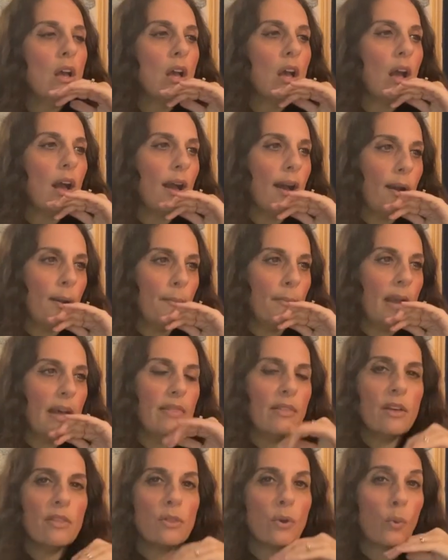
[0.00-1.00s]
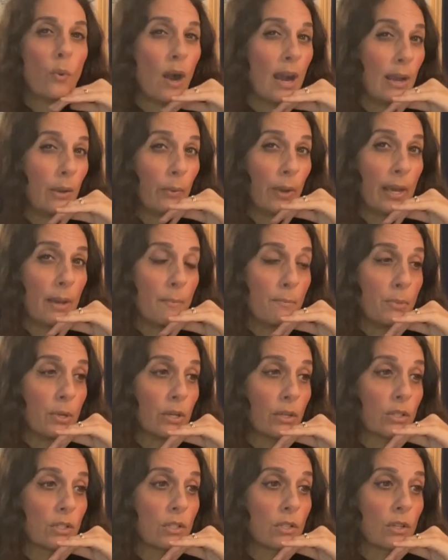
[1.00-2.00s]
Um, and then the YWAM
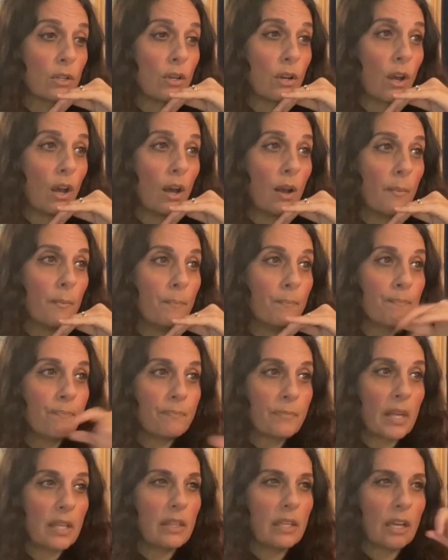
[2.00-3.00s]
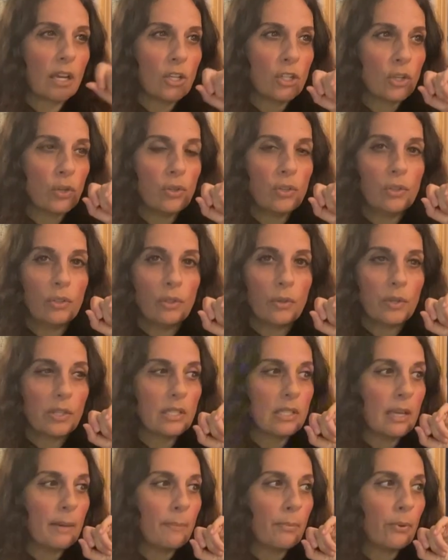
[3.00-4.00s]
books, um, I think I showed you Louis
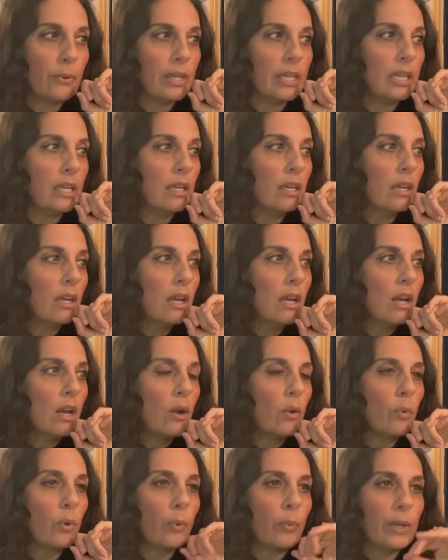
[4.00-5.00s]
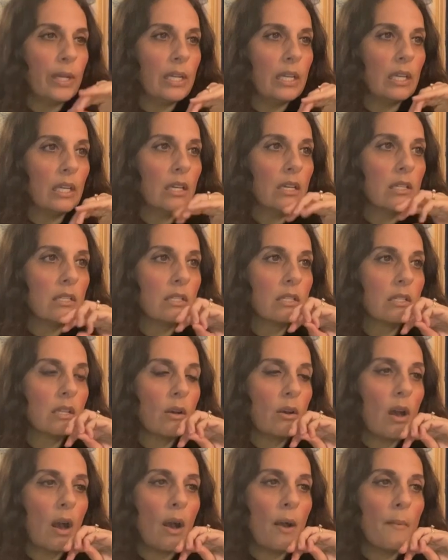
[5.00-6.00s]
Zamperini. We're reading his,
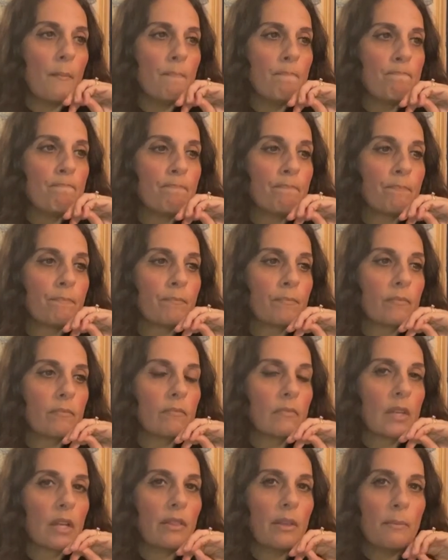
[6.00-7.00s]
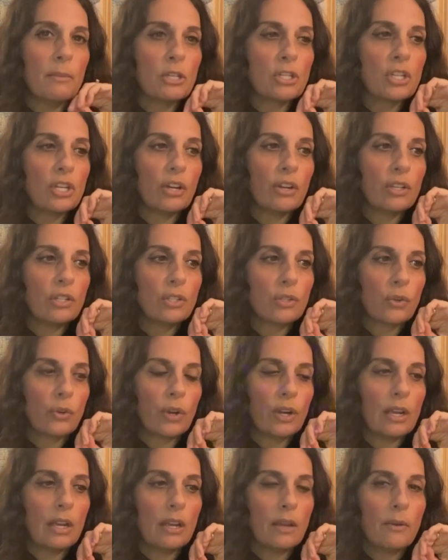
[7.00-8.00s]
um, the missionary
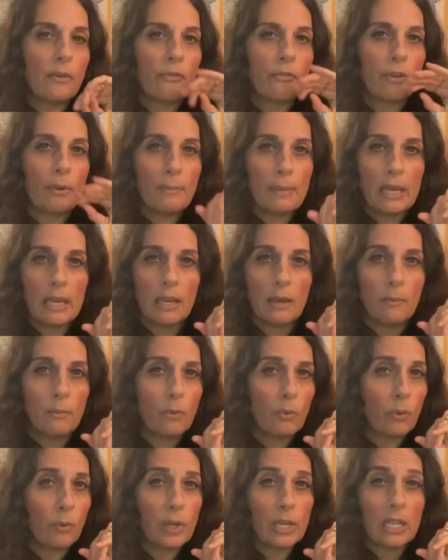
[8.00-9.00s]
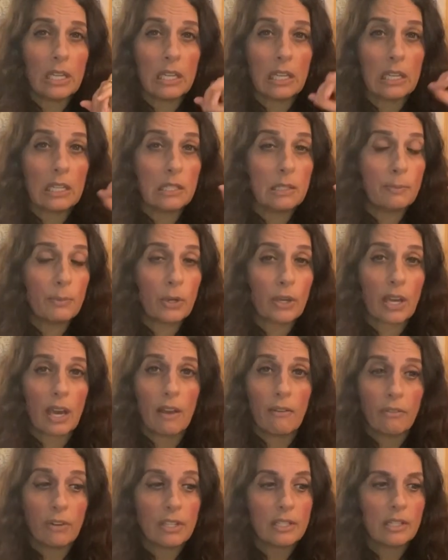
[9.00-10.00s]
story from him. We're reading his book
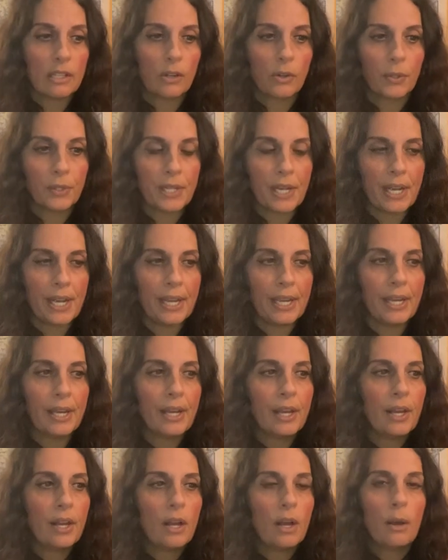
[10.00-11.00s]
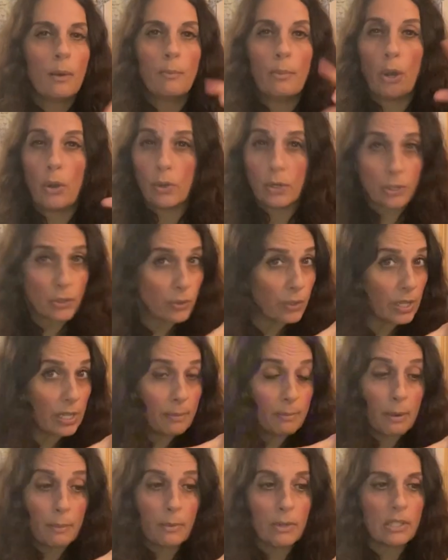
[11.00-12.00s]
every single day. Poetry,
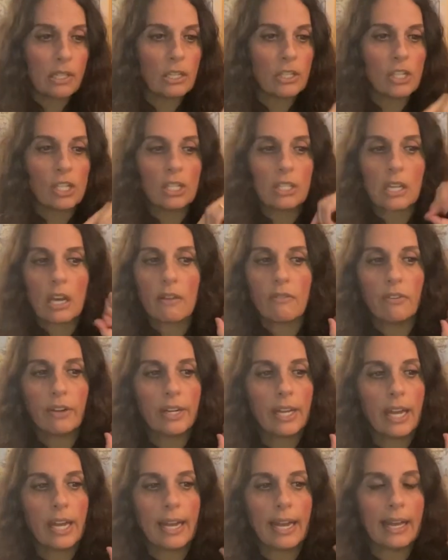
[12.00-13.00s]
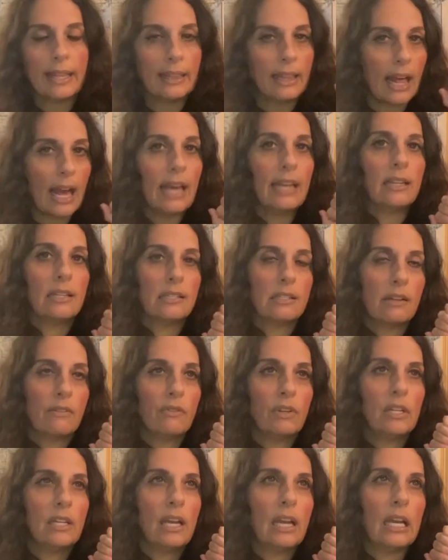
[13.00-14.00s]
memorization is every day, and Latin is
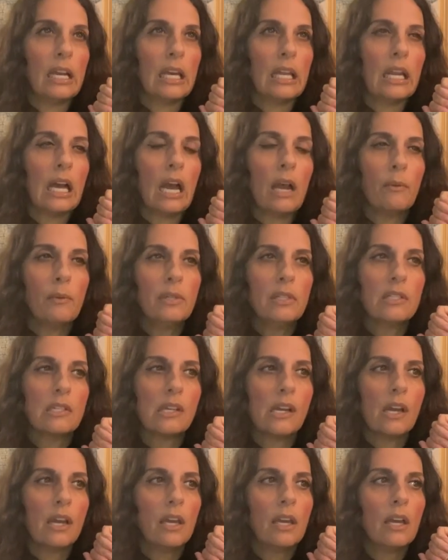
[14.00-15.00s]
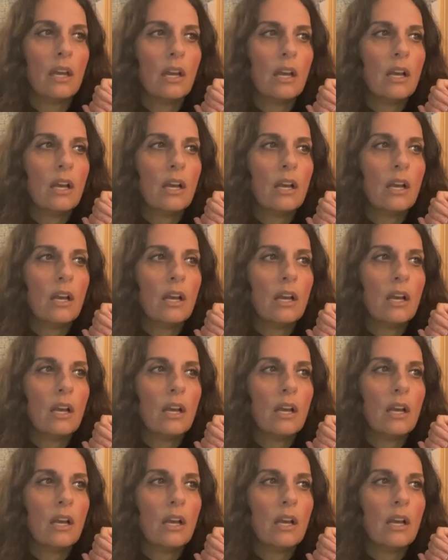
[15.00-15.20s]
every day. And I would say